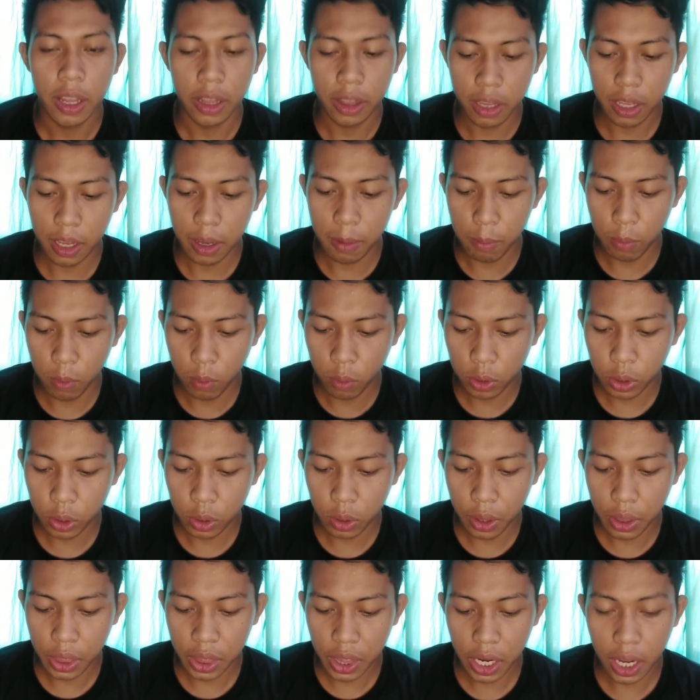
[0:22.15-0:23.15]
The
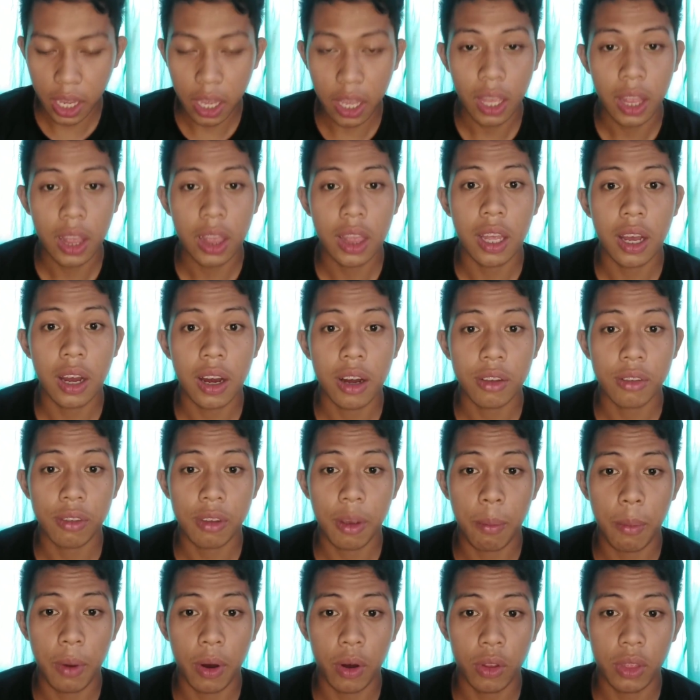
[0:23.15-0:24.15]
module 3 talks
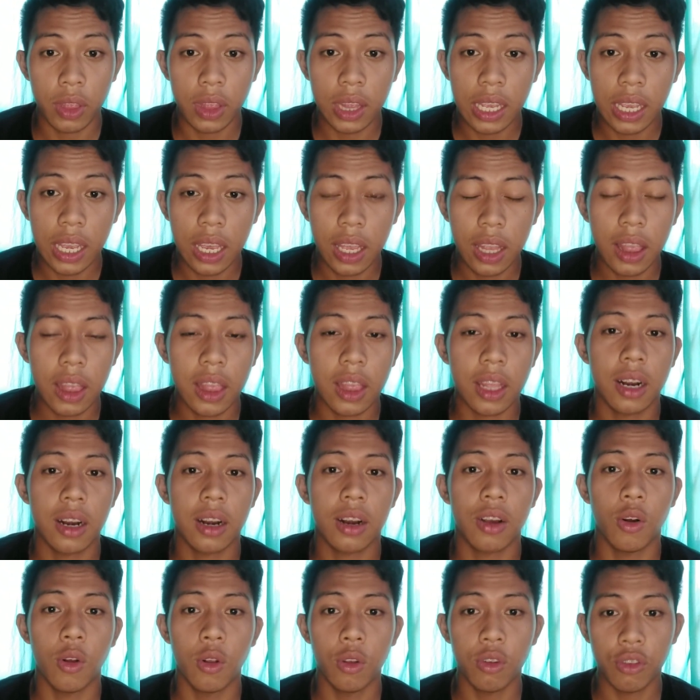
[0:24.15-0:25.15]
about the
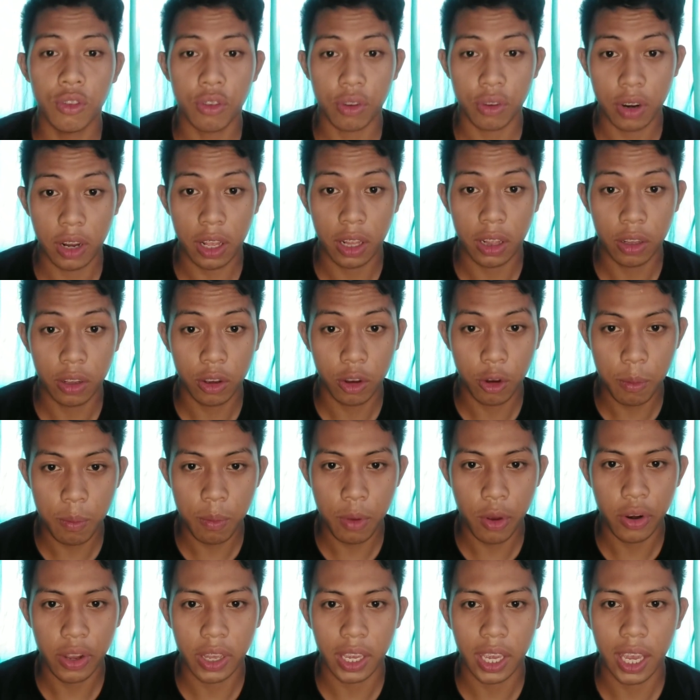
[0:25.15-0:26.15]
intercultural
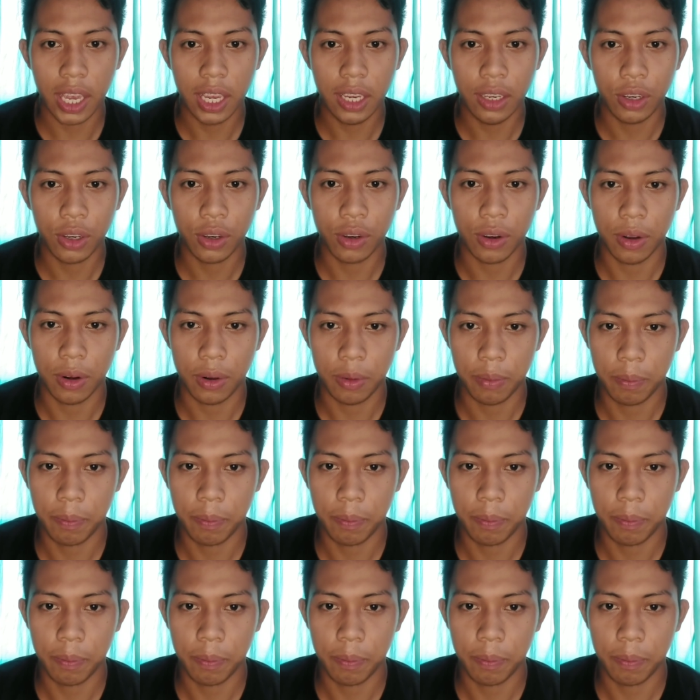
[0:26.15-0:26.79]
communication.